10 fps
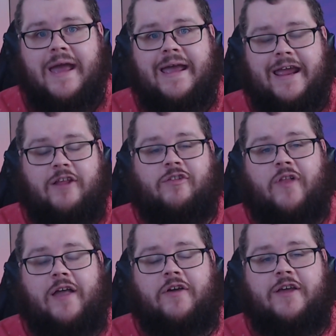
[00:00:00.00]
it is
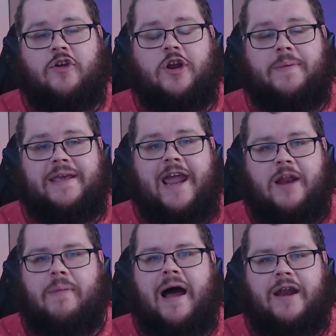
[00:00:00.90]
likely either going to be
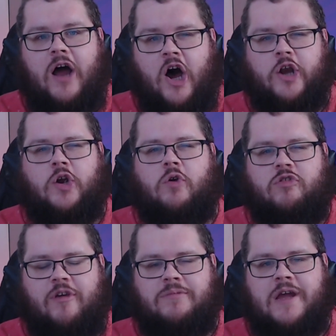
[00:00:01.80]
gated behind honor or
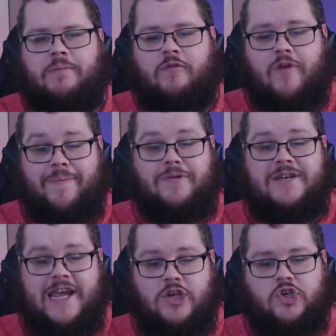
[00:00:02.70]
some type of
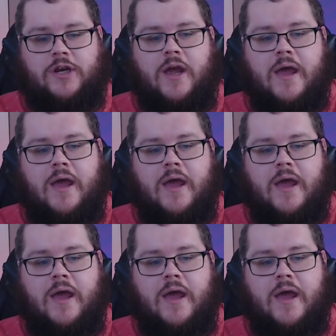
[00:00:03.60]
reputation.